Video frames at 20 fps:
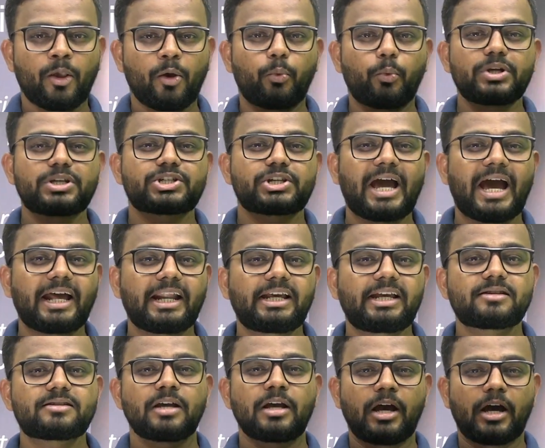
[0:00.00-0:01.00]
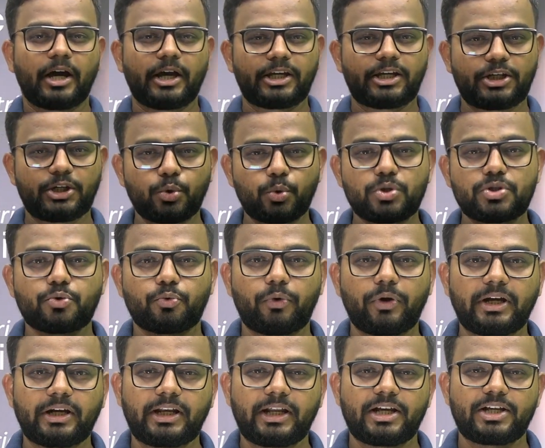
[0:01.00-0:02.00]
which carries a huge
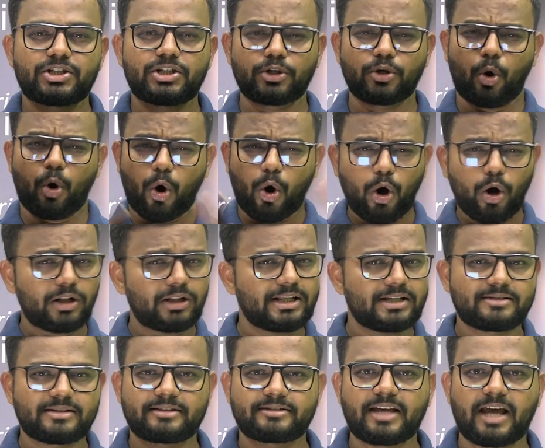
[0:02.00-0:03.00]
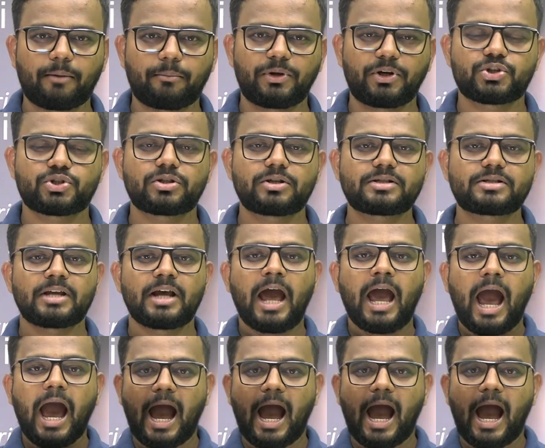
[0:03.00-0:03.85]
weightage in all these examinations,